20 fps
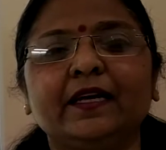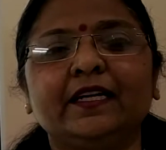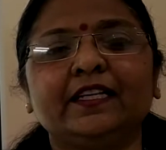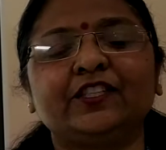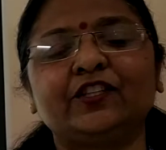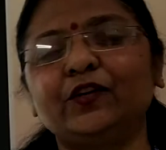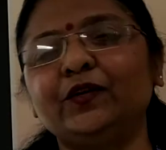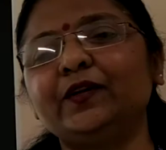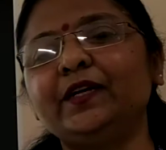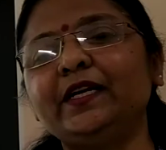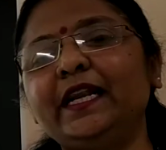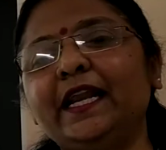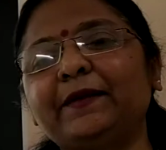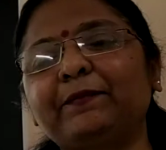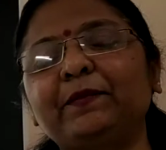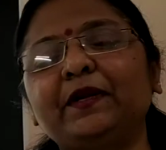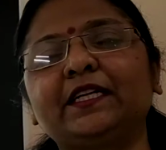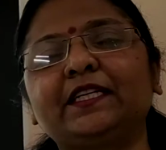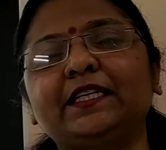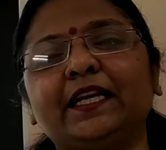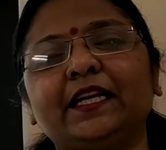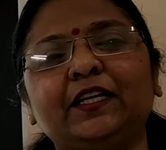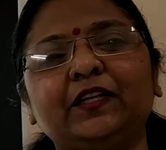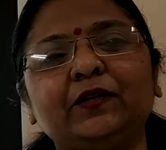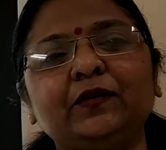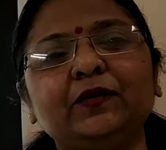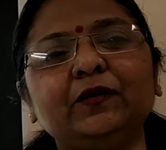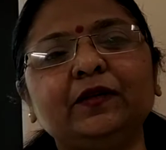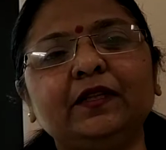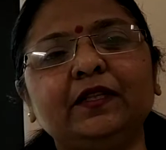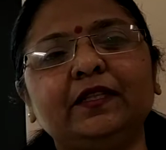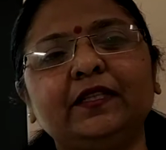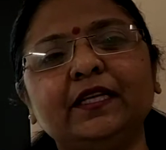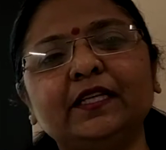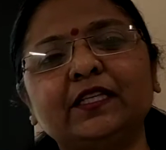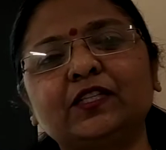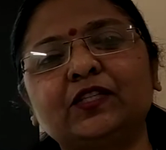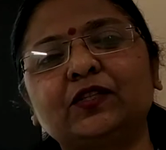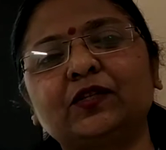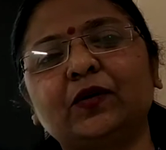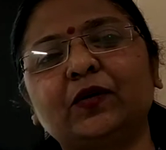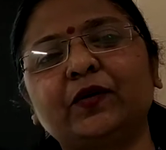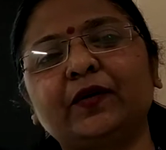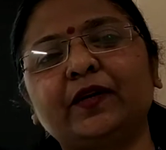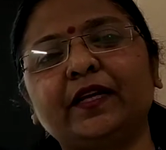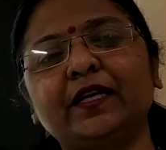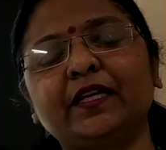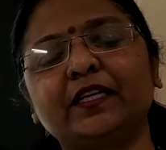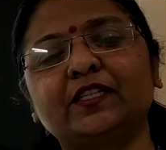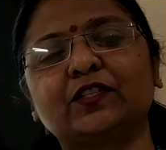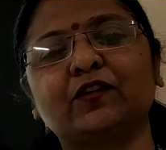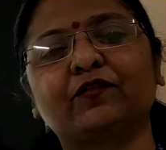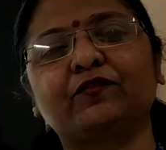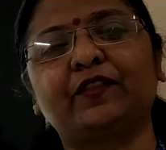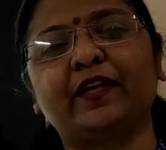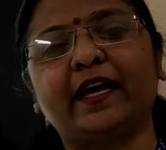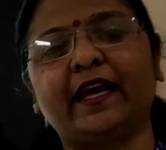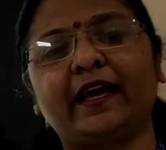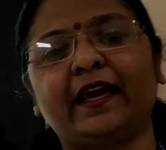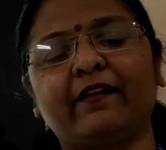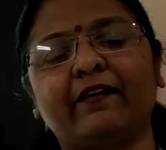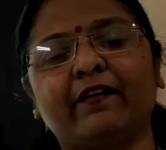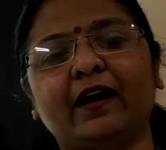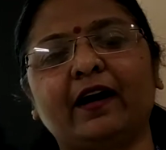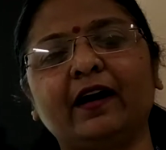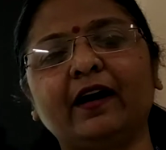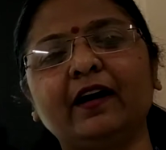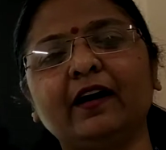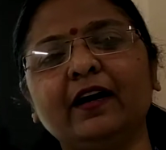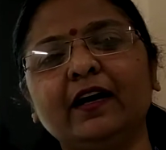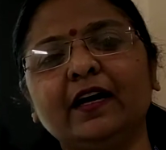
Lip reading: Children, let me tell you, this story is of the era,